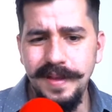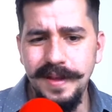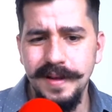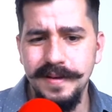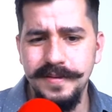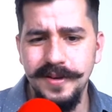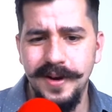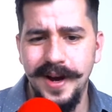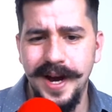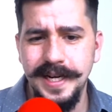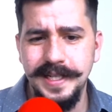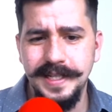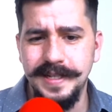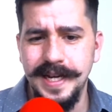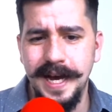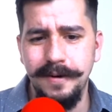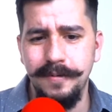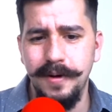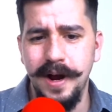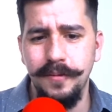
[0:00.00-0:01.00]
So
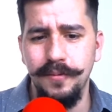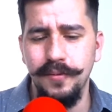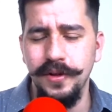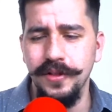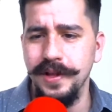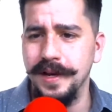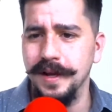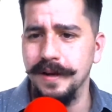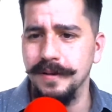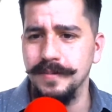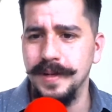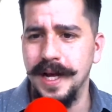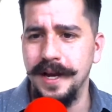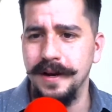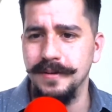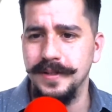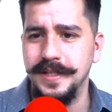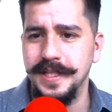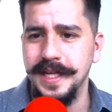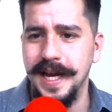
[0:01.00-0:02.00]
I really
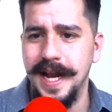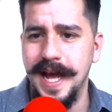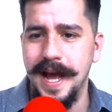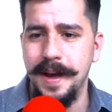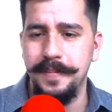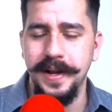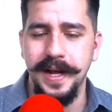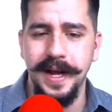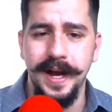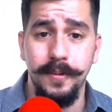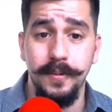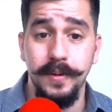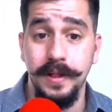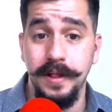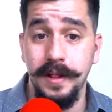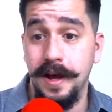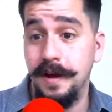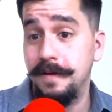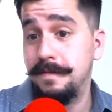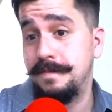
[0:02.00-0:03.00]
don't see it happening. I would
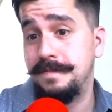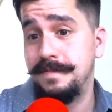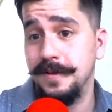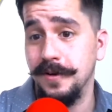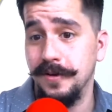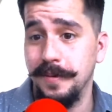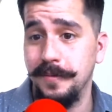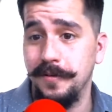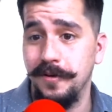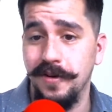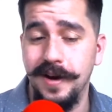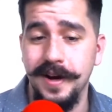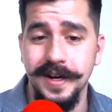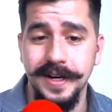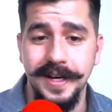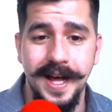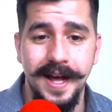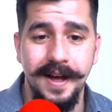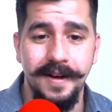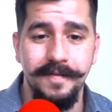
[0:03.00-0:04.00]
love, don't get me wrong,
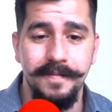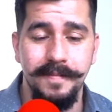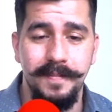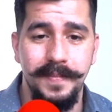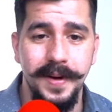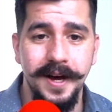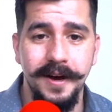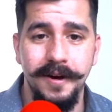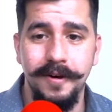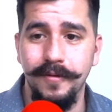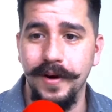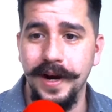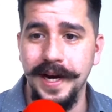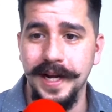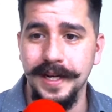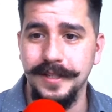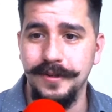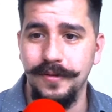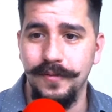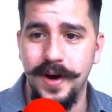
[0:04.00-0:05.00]
to have Bell right
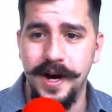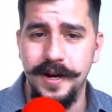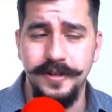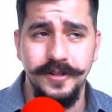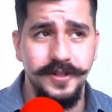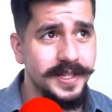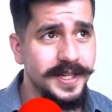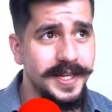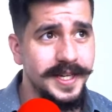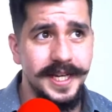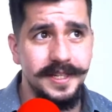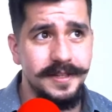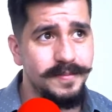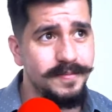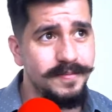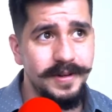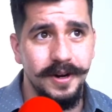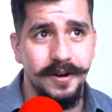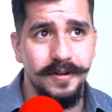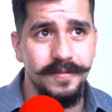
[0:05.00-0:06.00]
next to Rodgers in case,
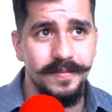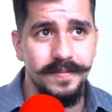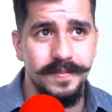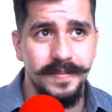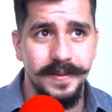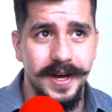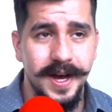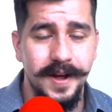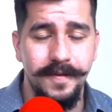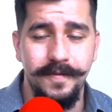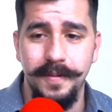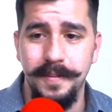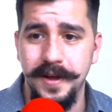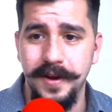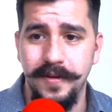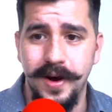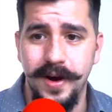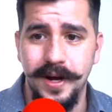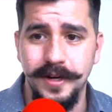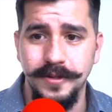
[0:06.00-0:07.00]
God
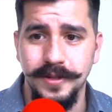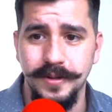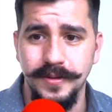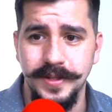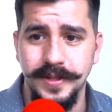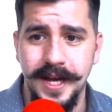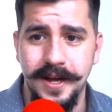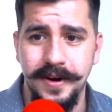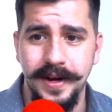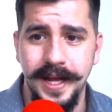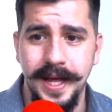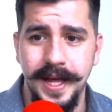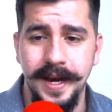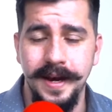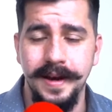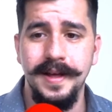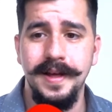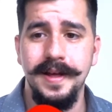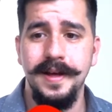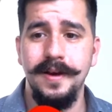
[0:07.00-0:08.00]
forbid, Rodgers goes down again.